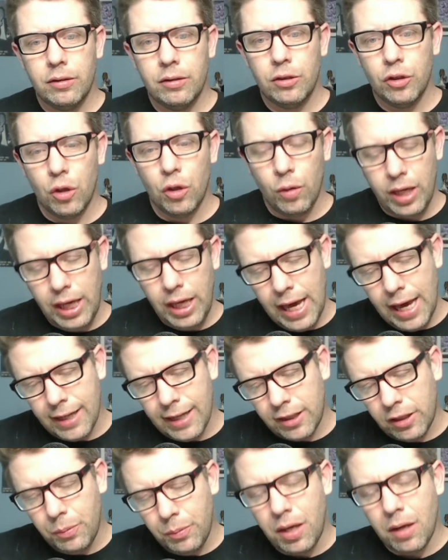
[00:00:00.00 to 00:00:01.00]
So he
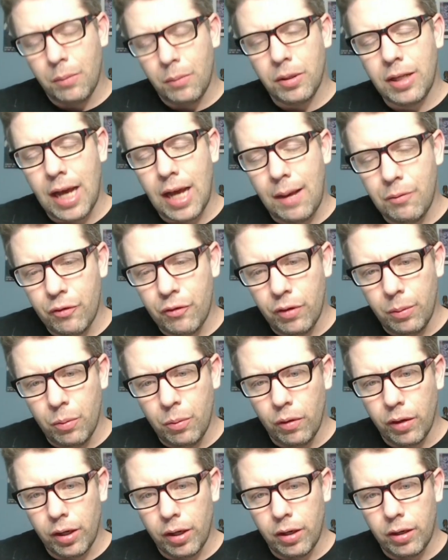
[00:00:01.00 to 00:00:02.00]
has to become a top 3
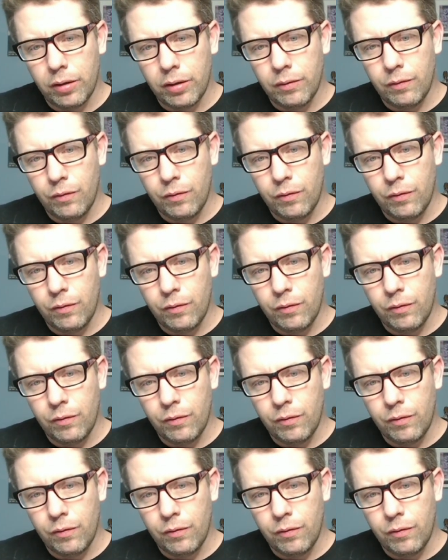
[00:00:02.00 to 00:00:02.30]
point guard